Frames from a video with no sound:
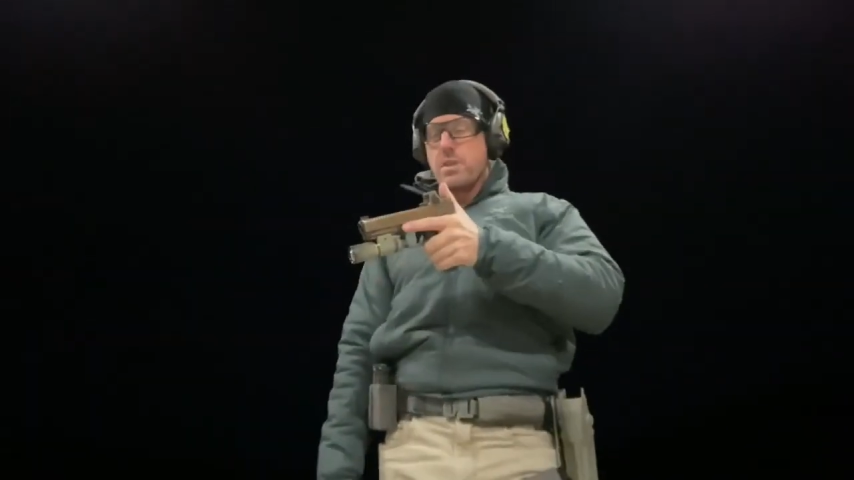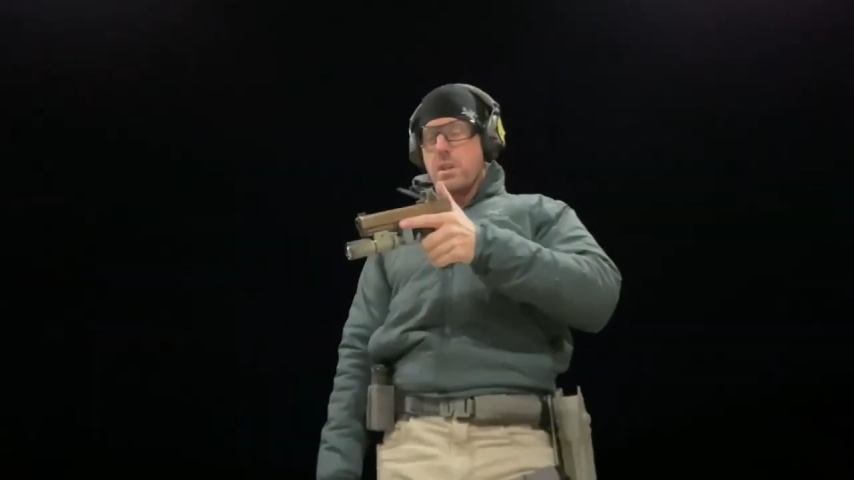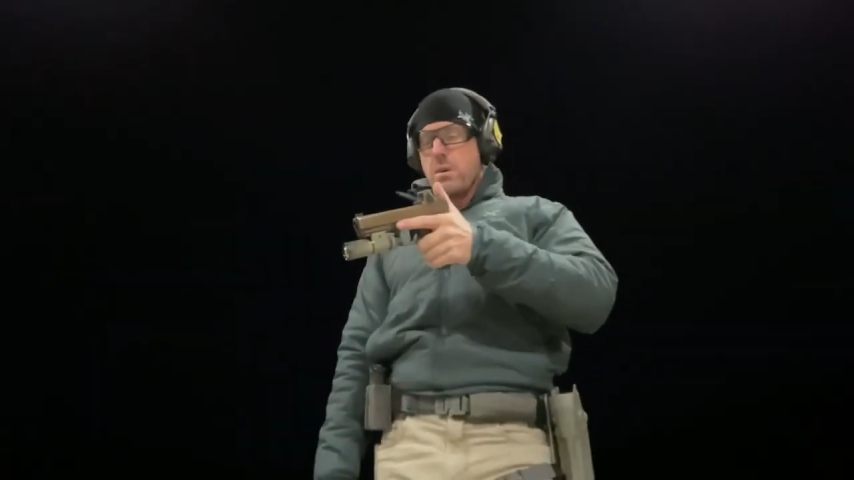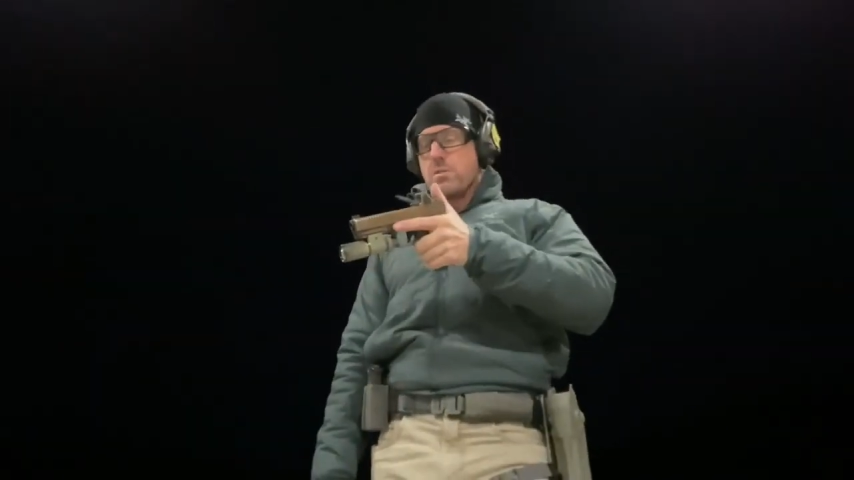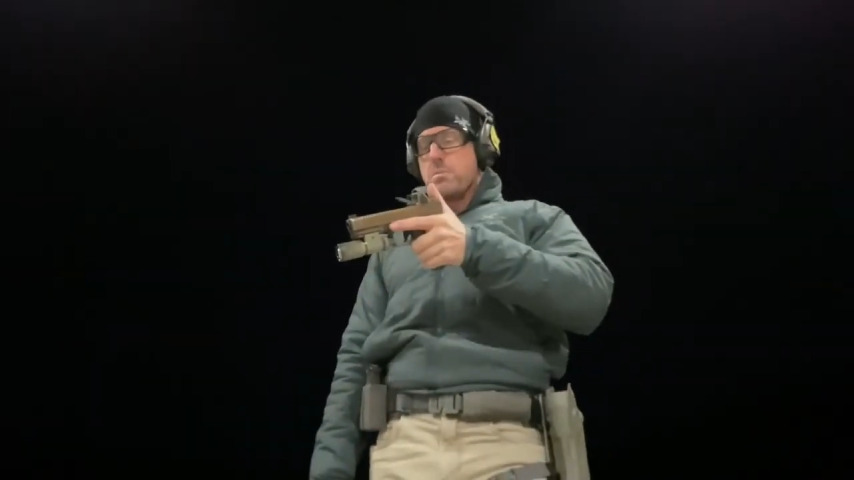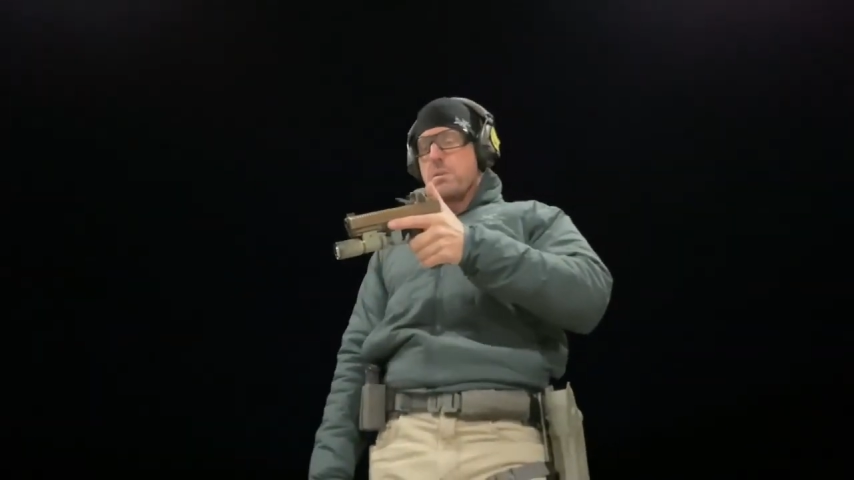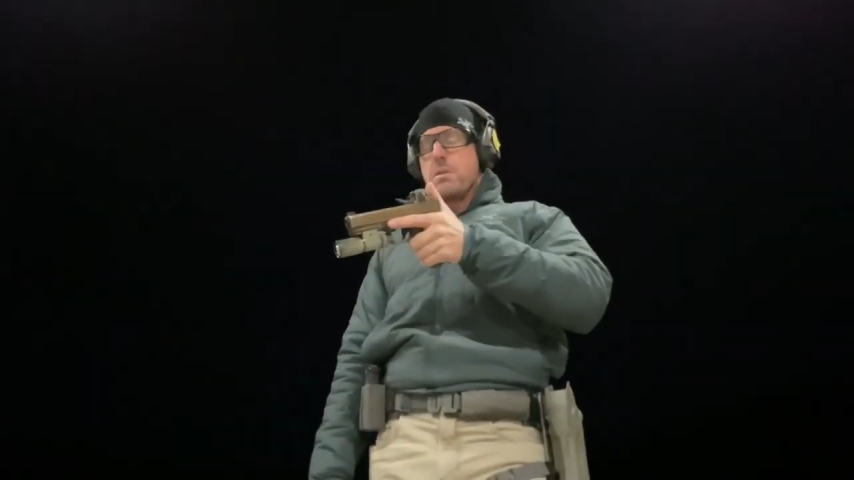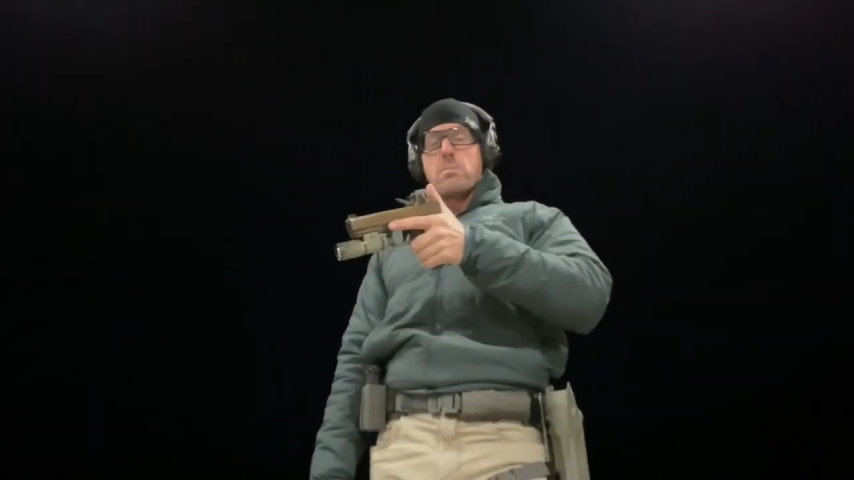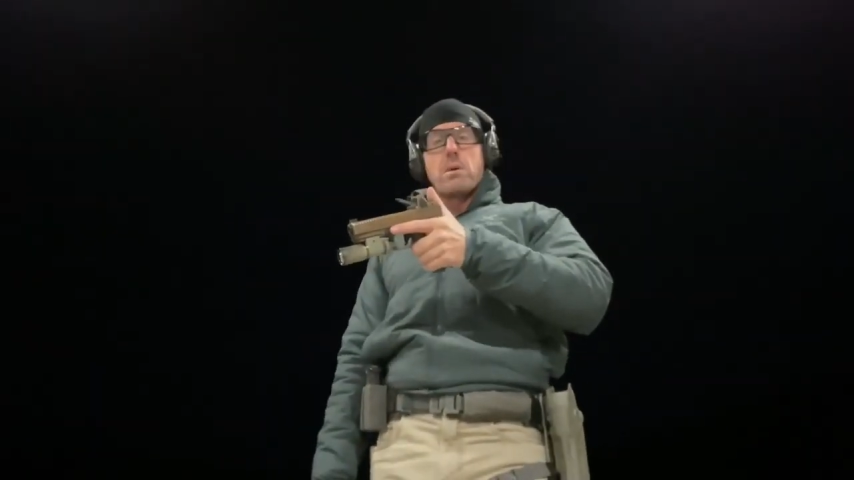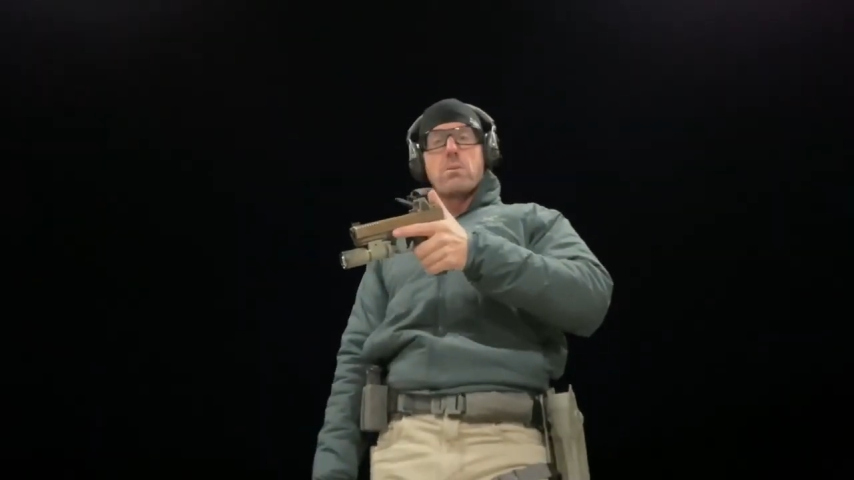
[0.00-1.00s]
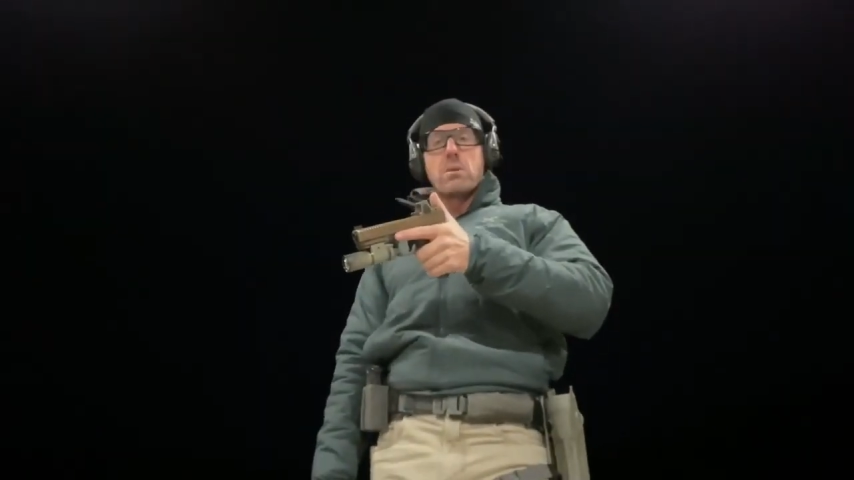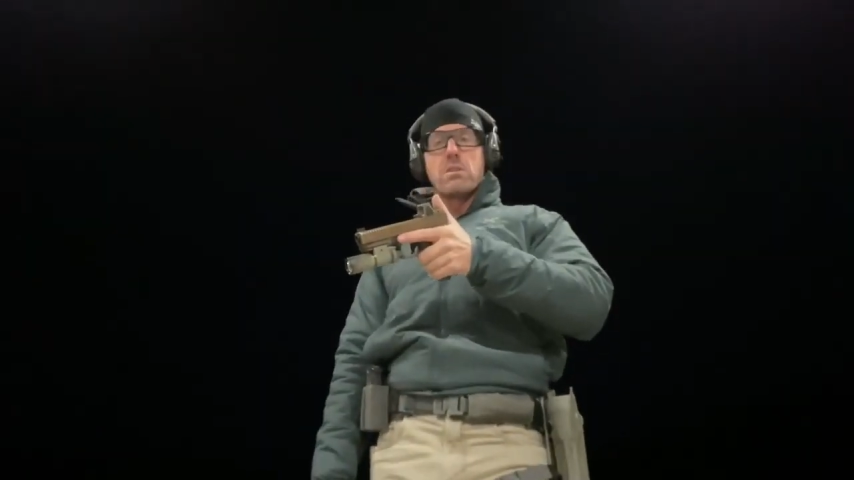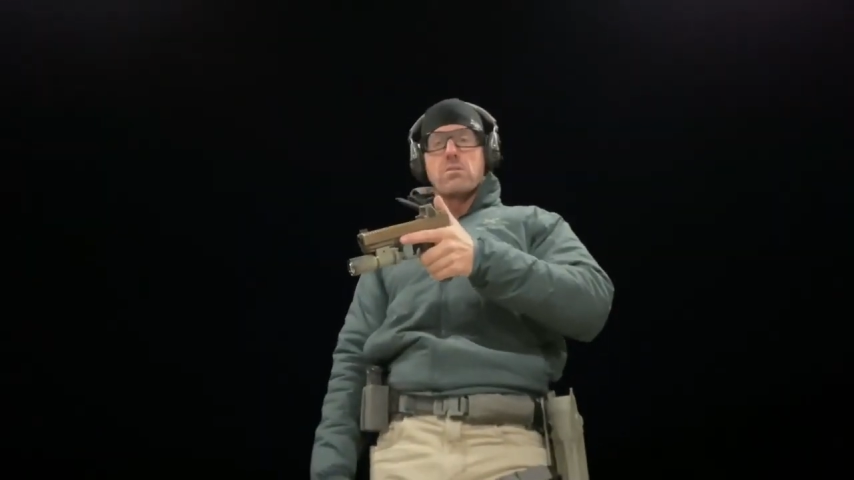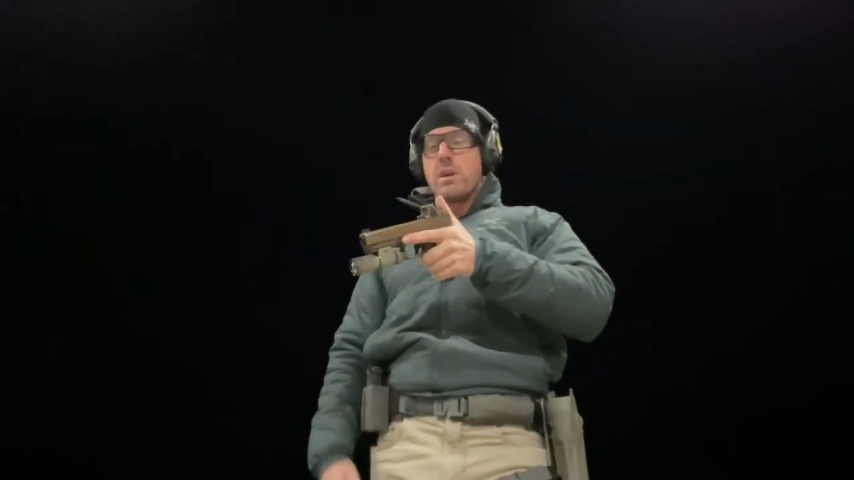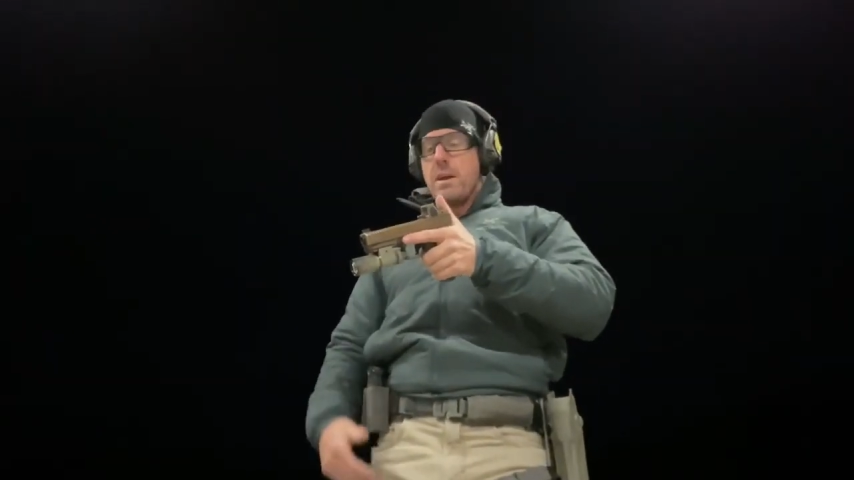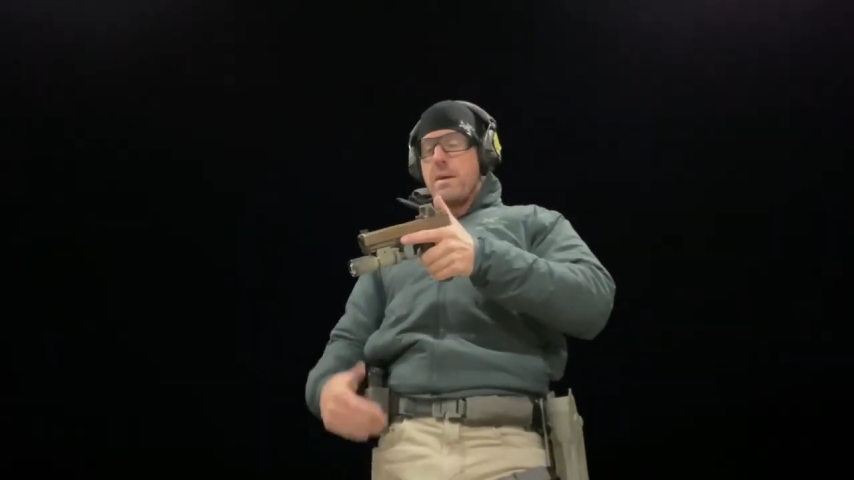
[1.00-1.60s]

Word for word: and then ultimately the big one is